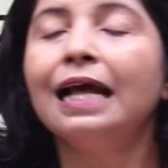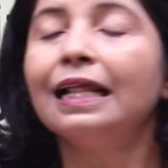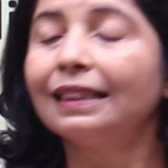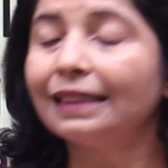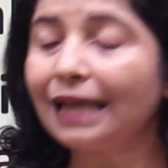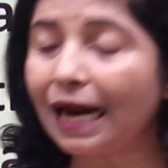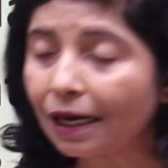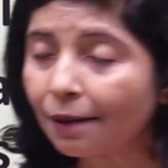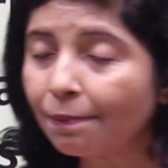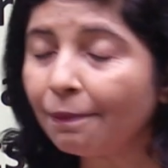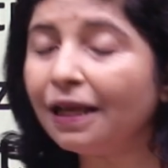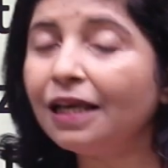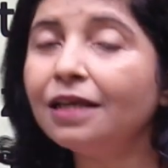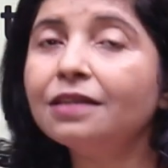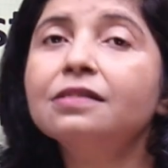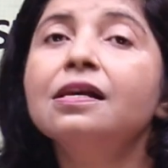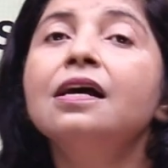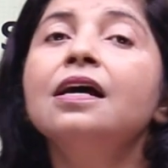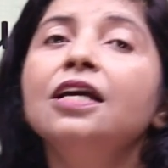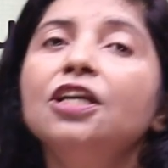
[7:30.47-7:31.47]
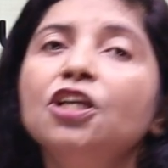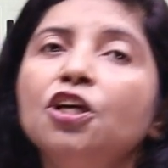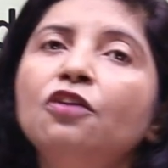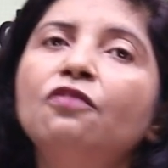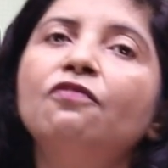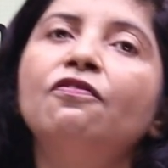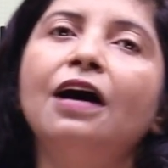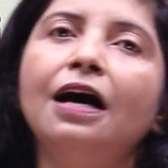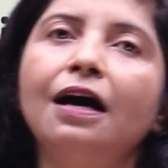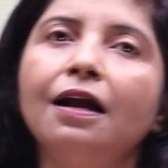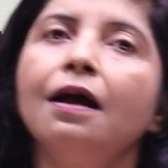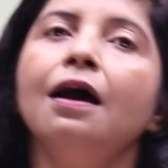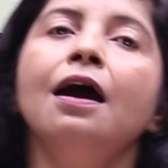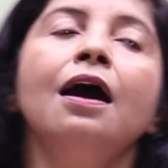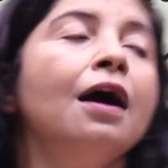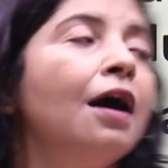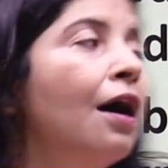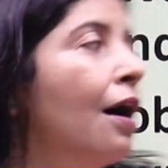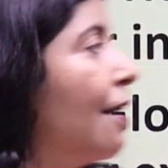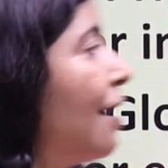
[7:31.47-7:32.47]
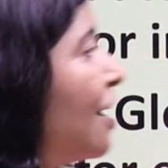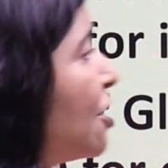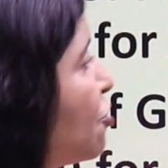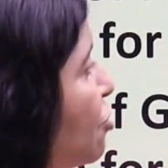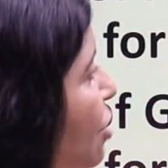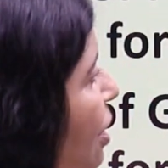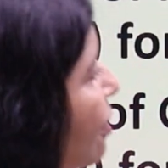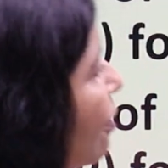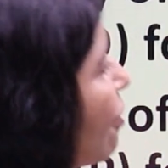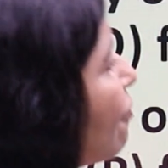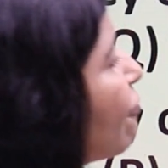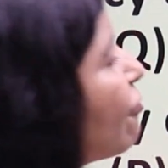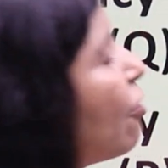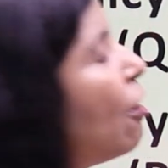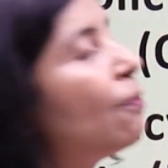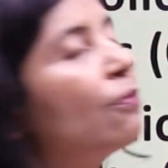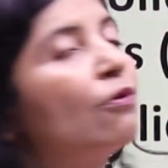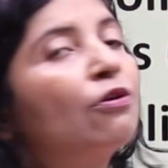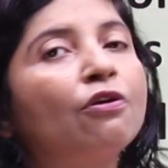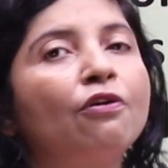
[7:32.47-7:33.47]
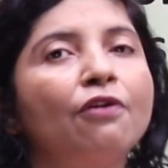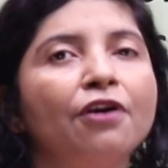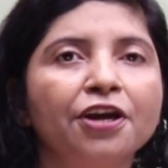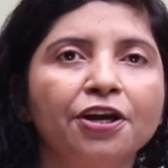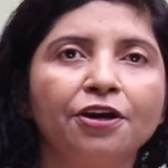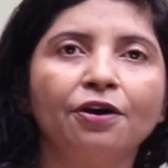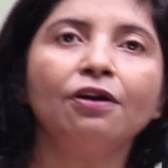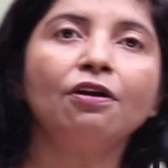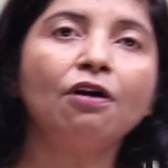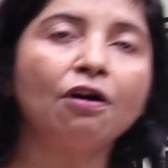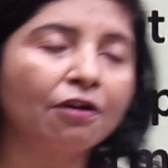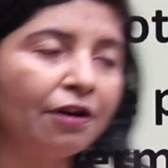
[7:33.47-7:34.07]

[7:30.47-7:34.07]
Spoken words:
That means you were restricted from growing your